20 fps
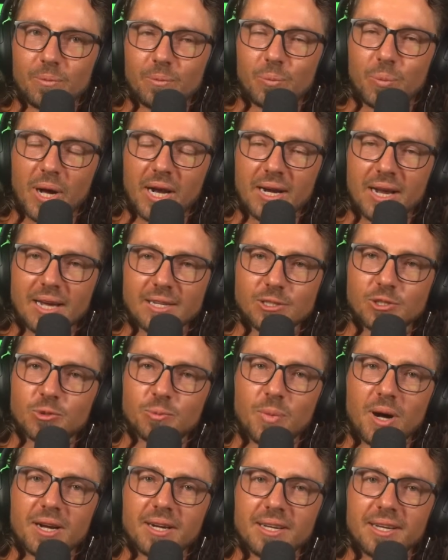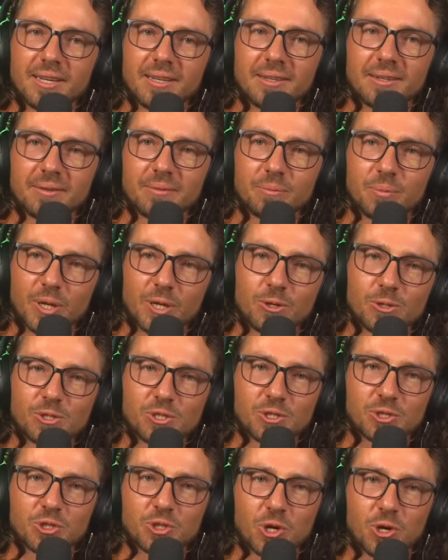but as money,
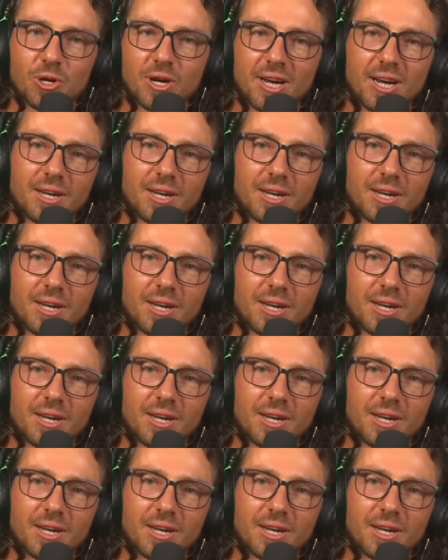because it's so